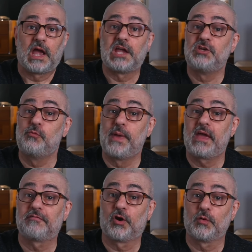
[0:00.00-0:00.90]
And you may
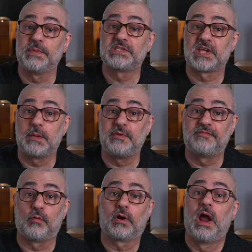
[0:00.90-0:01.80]
have heard me say
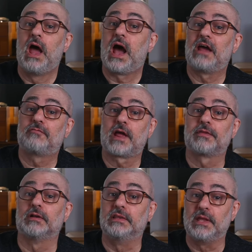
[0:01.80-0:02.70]
before, I'd
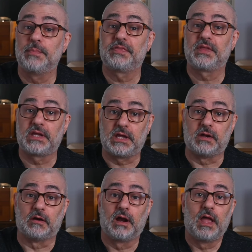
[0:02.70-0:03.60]
rather limit the
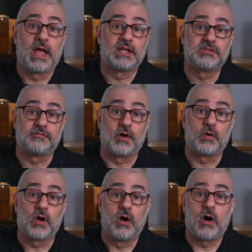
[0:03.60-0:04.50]
gear and
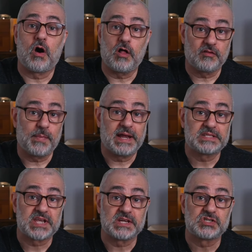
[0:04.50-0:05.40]
devote all of my
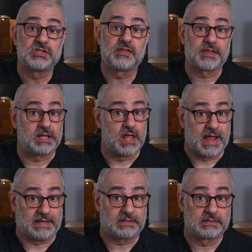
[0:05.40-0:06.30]
attention to the
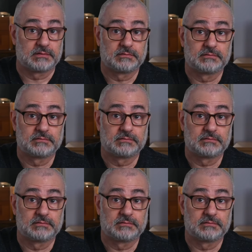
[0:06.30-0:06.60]
client.